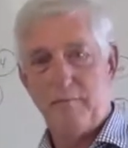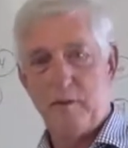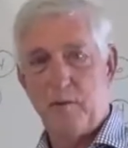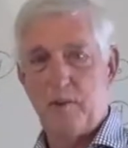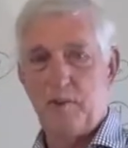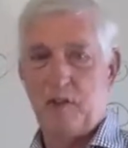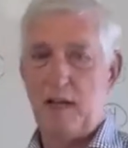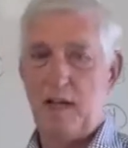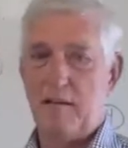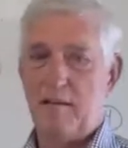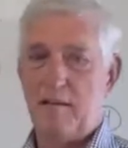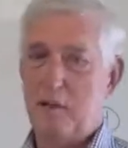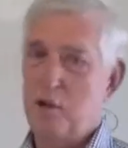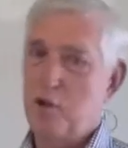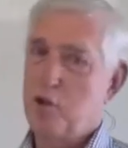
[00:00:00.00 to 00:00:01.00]
which I
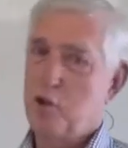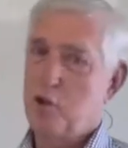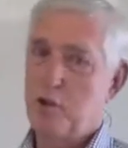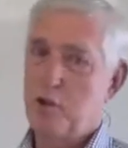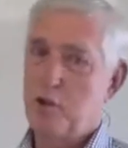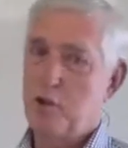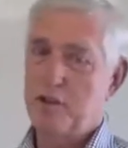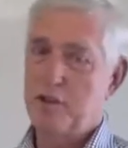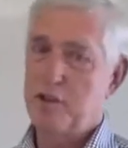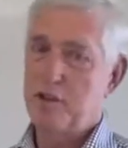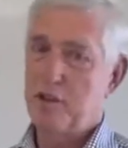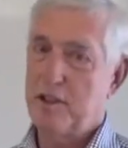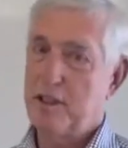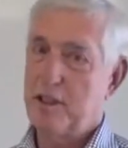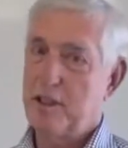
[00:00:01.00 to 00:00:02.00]
urge you to
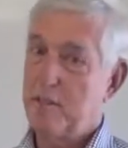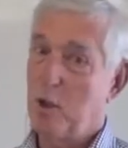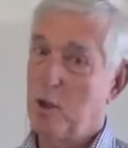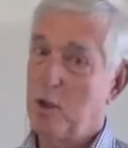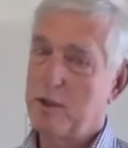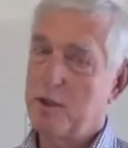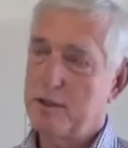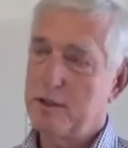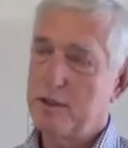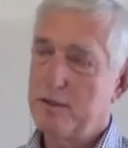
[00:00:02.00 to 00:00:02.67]
consider getting bold,